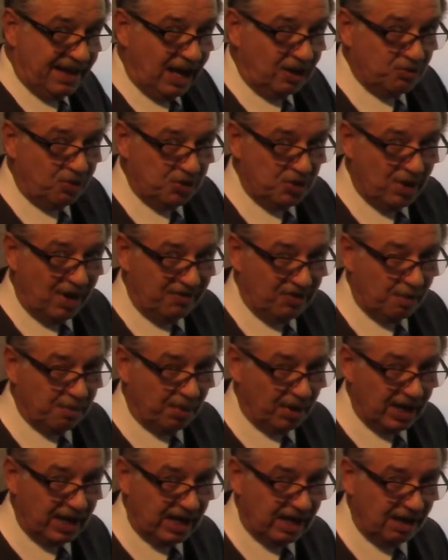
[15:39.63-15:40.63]
That's what you have to
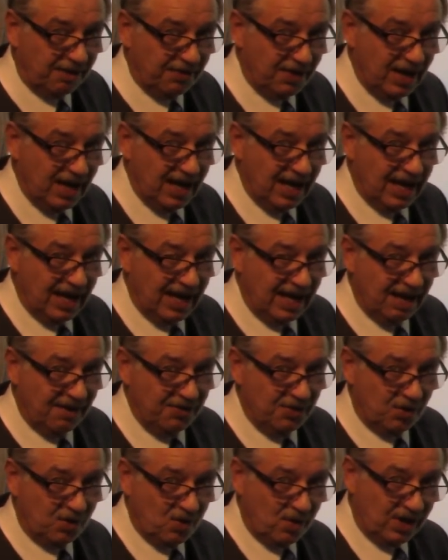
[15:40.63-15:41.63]
believe
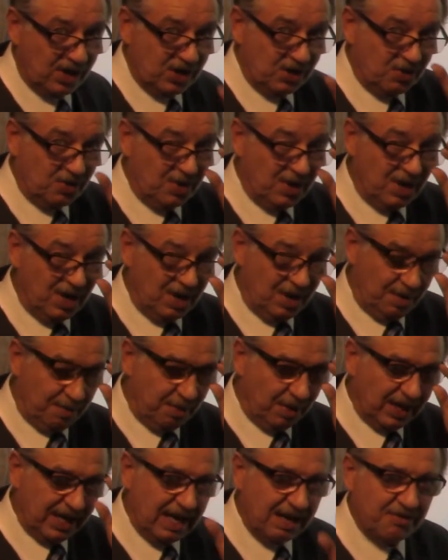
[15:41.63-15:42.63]
if you're going to
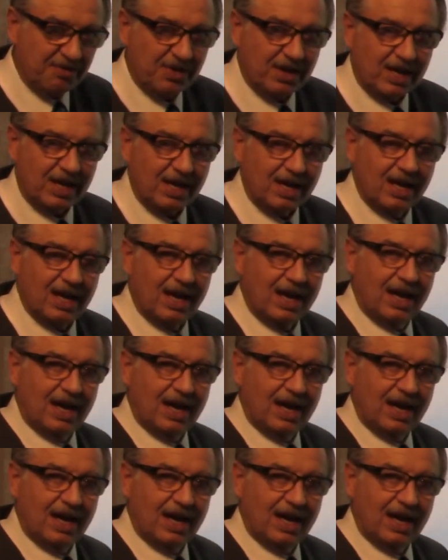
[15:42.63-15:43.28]
believe the